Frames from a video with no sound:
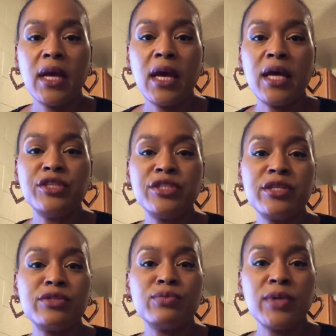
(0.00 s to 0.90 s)
And
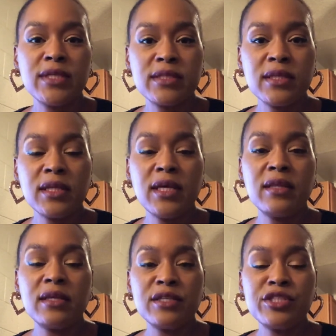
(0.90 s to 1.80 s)
just recently
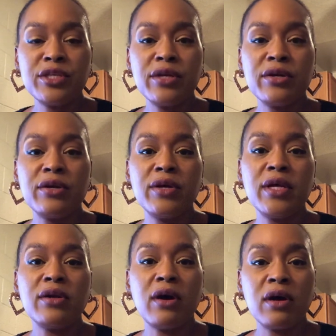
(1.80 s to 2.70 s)
this year
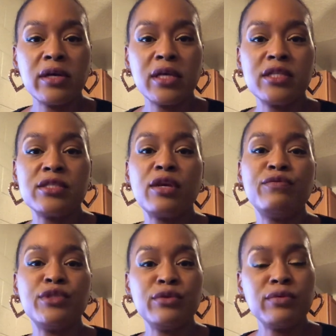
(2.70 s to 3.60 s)
in August
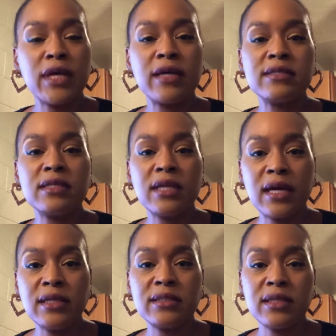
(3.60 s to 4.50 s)
of
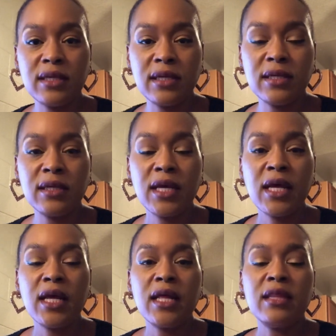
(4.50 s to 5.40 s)
2019,
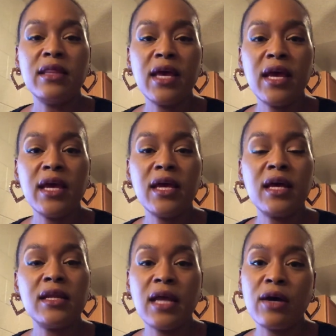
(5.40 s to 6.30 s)
they
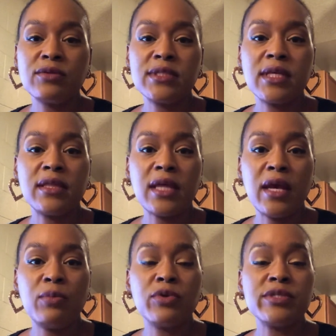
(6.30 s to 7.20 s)
announced that
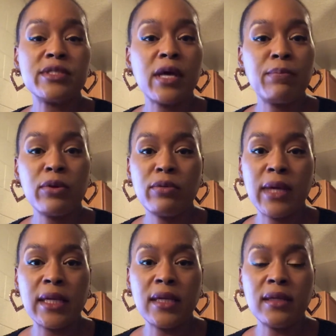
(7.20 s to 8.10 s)
they were
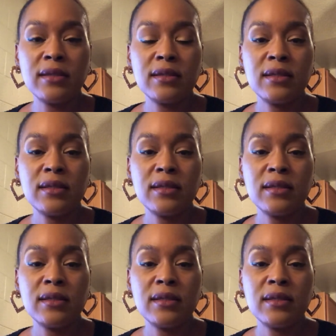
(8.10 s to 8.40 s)
separating.